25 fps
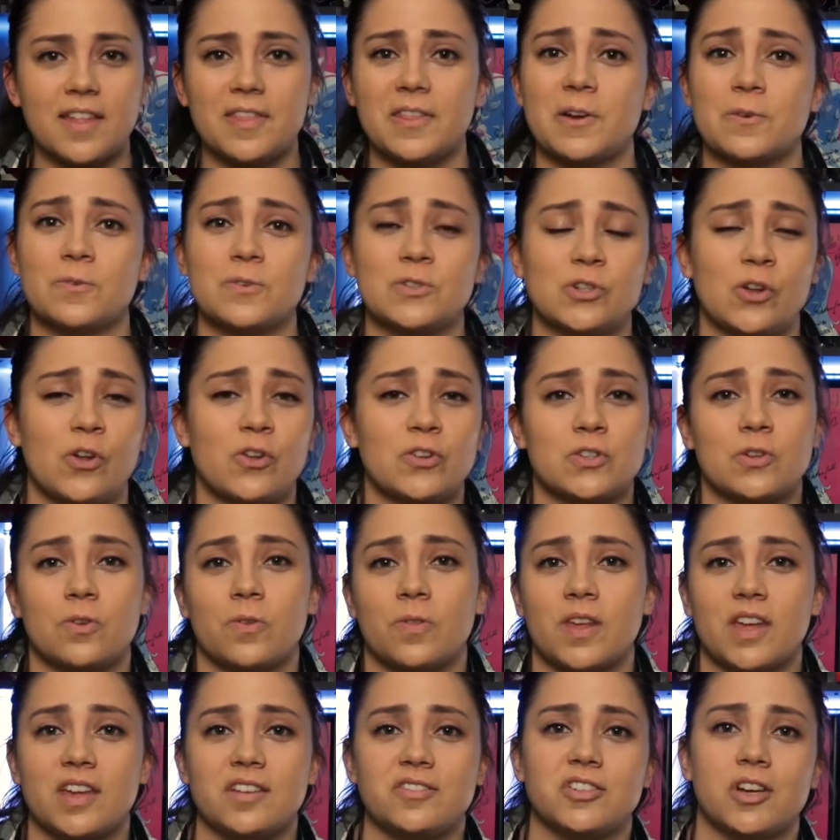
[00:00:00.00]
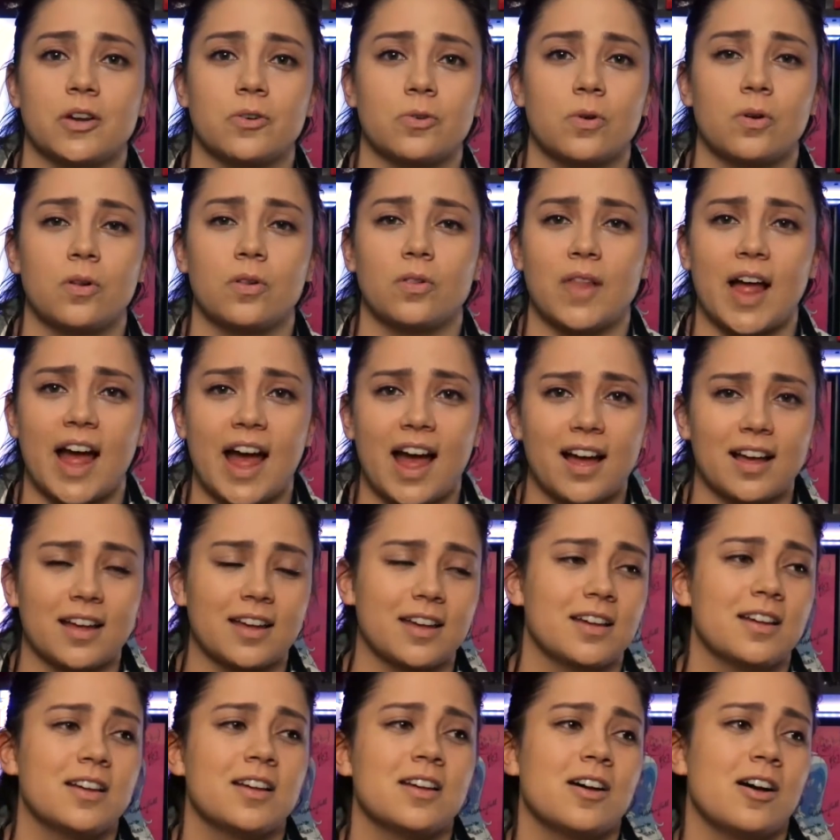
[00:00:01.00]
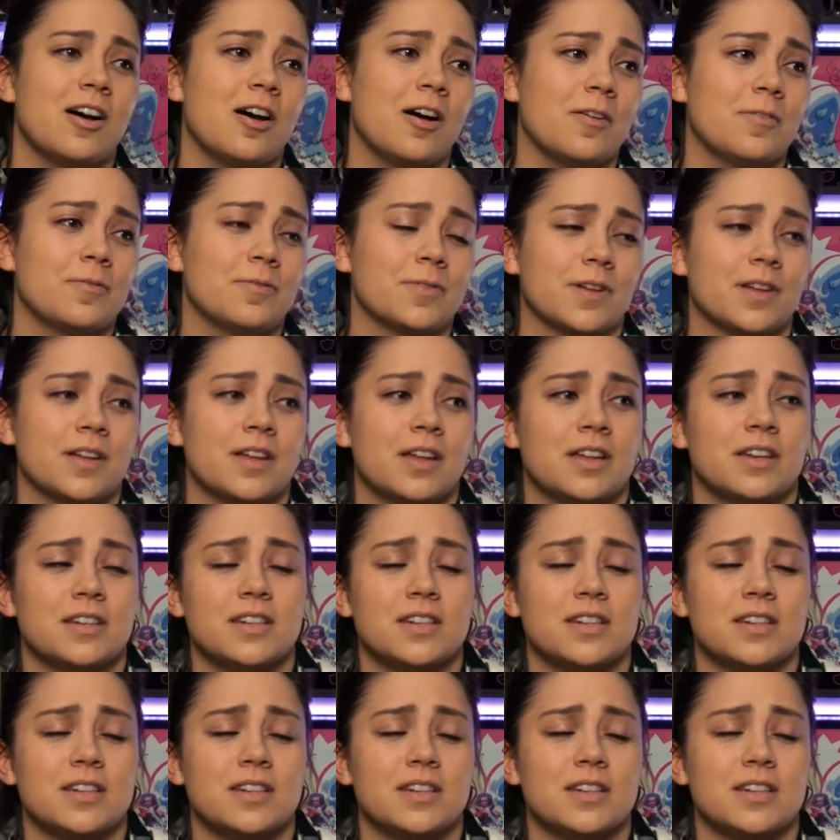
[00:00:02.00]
and there was also the general lack of